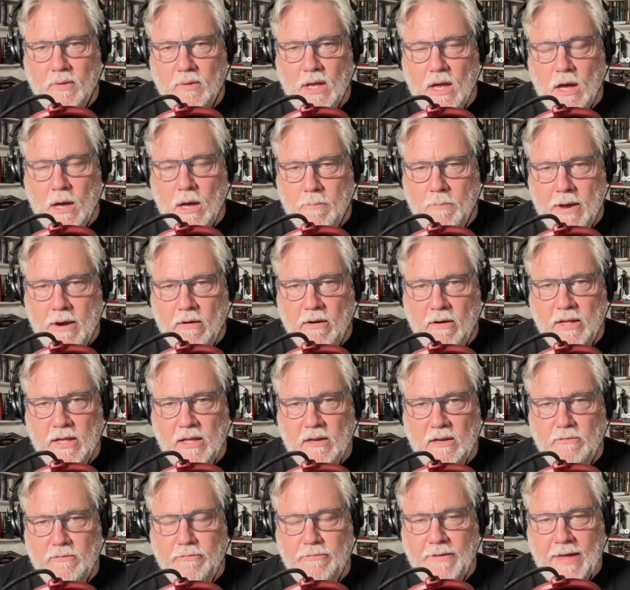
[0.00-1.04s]

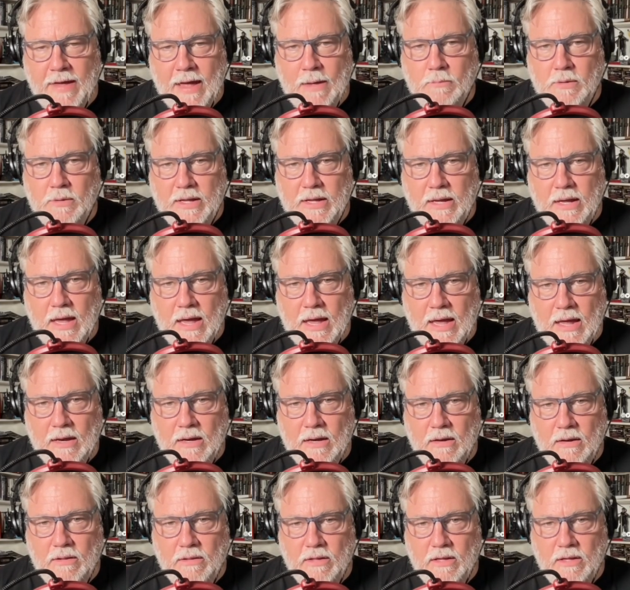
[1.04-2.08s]
American family and
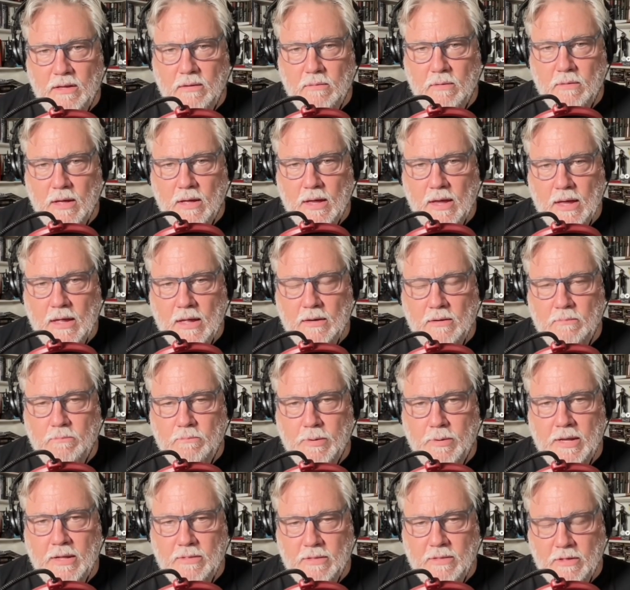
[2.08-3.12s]

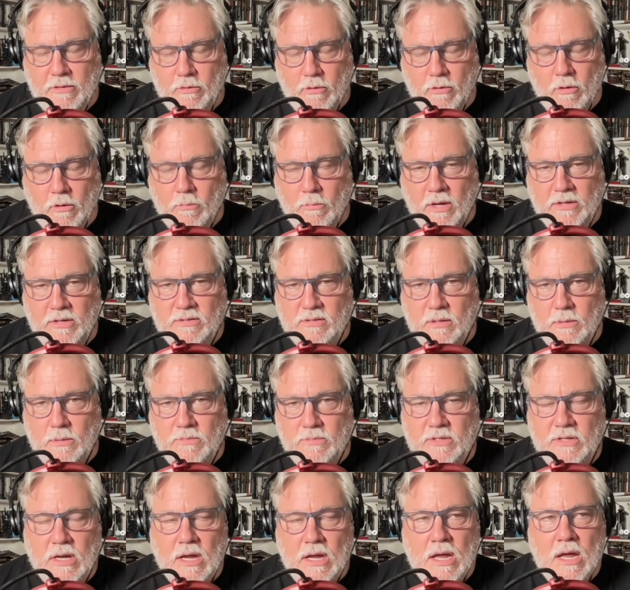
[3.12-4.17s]
they're all
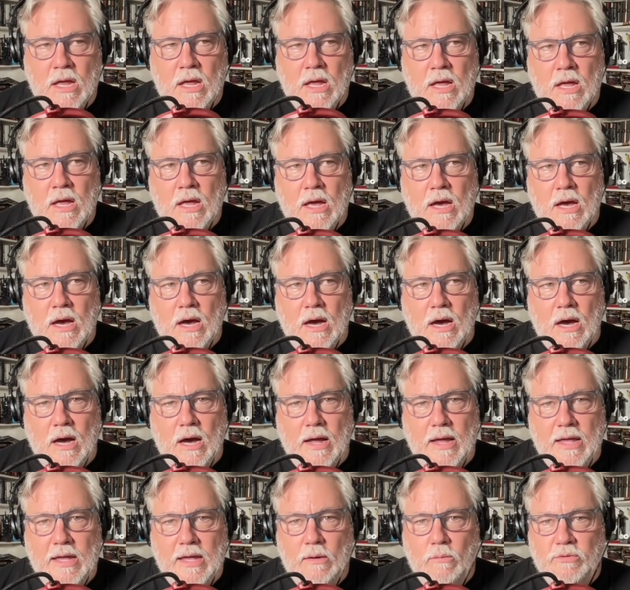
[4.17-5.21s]
Muslims,
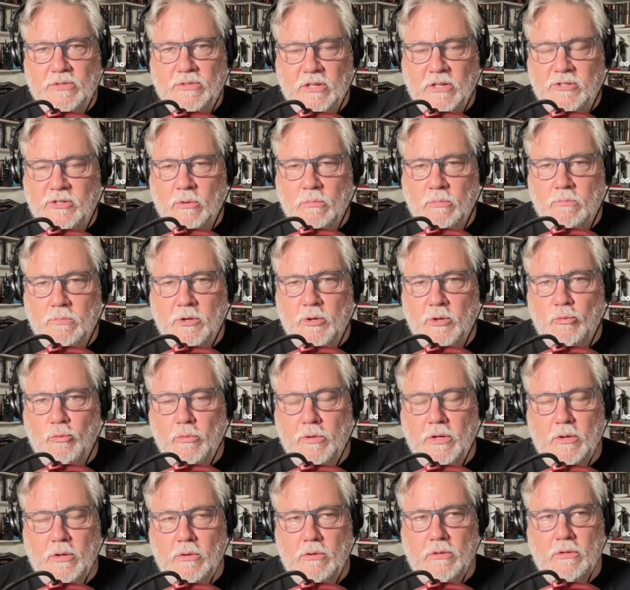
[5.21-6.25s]
it was such a
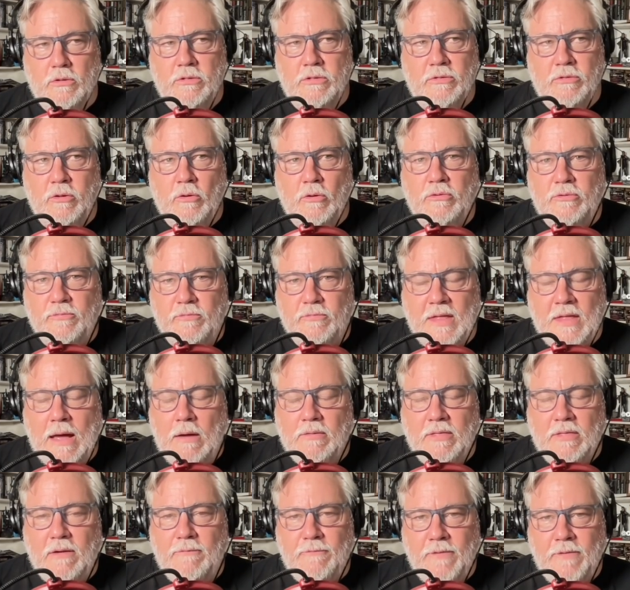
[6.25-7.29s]

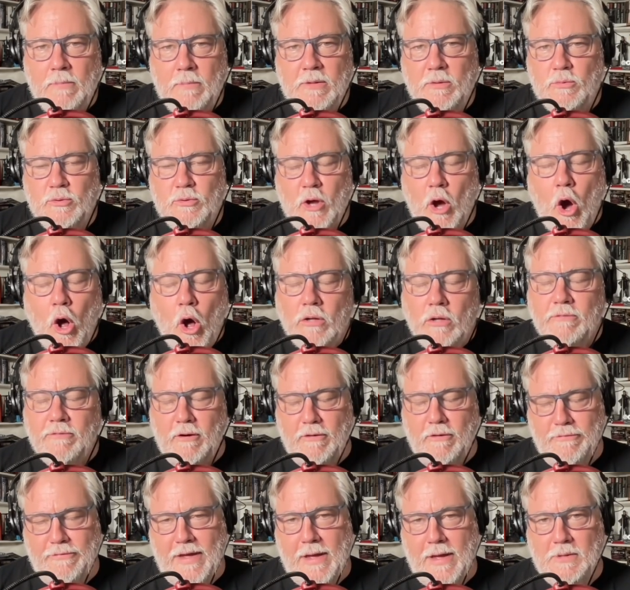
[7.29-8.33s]
that family was all of our
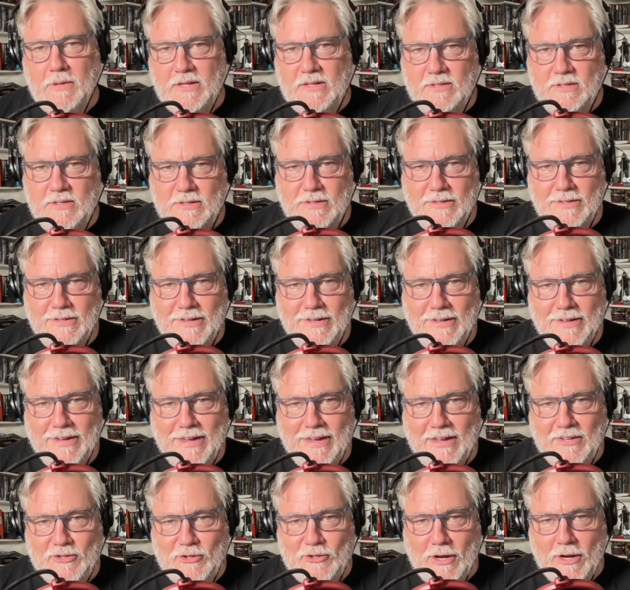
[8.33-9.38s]
families,
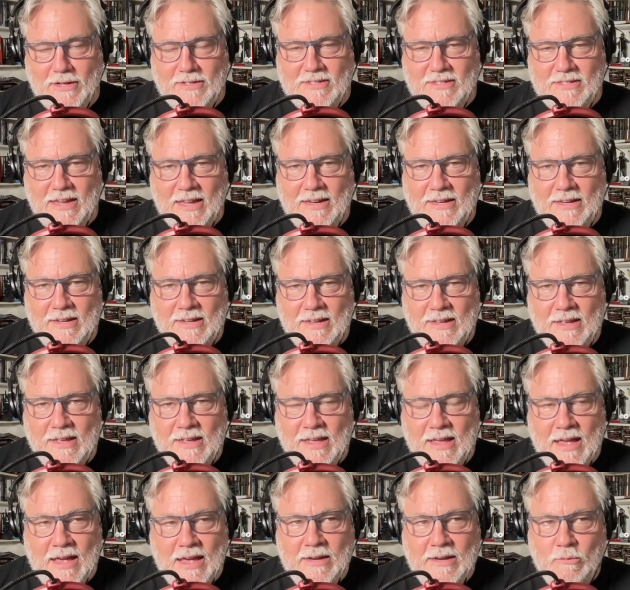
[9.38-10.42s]
as John said,
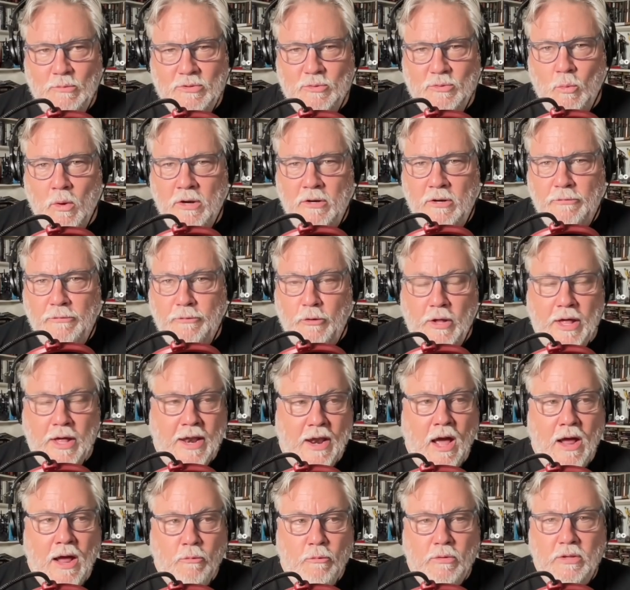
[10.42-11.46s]
and it was wonderful. And
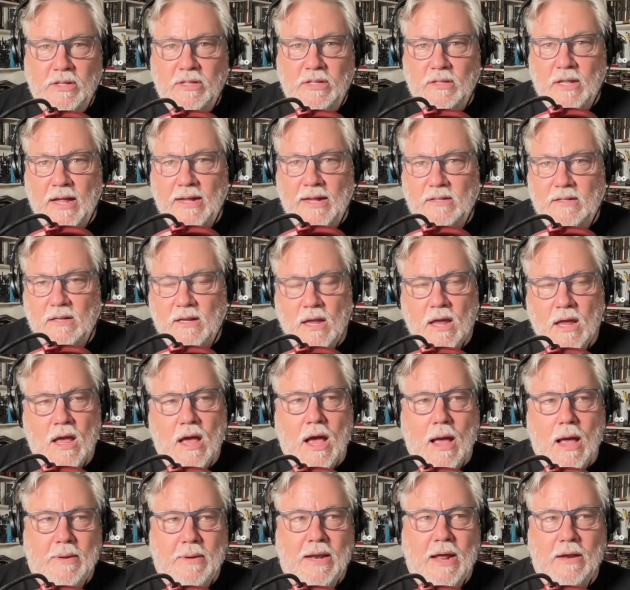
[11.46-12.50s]
I really liked.
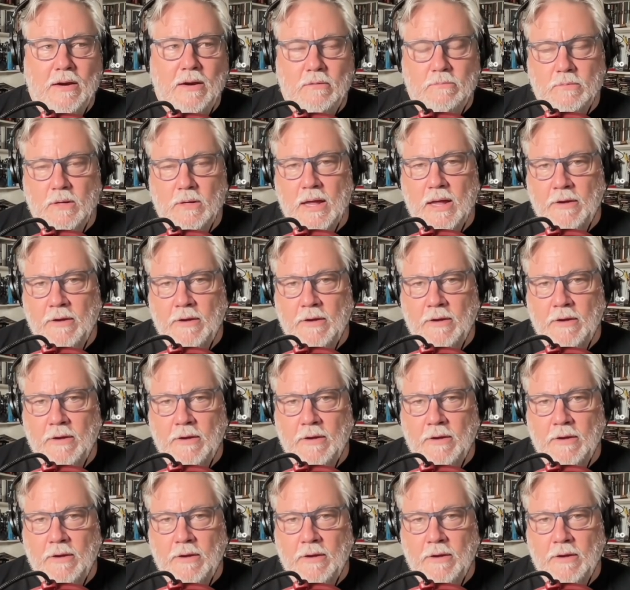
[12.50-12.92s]
I mean, I don't.